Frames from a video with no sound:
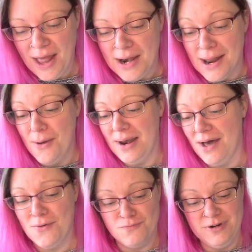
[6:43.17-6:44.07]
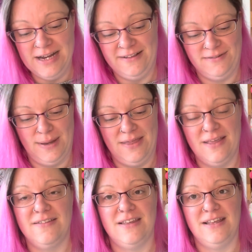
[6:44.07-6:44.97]
Lola, really sweet.
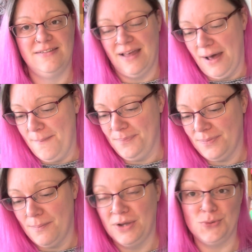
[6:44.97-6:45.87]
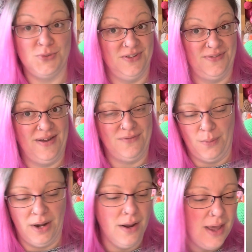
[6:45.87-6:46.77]
This is my daughter's favourite
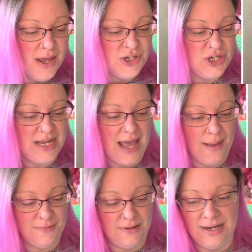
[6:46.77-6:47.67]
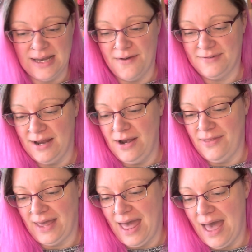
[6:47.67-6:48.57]
one. She absolutely loves Lola
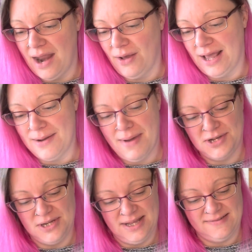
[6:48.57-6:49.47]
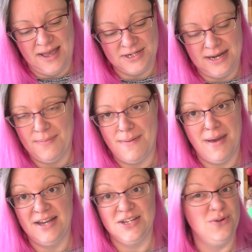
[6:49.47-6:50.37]
the cat, and I can imagine this actually being
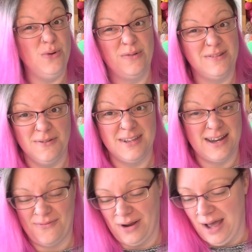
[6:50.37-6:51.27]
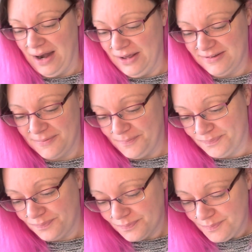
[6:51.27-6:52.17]
made in all sorts of different colours.
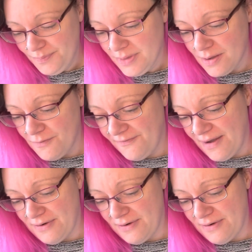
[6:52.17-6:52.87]
Very,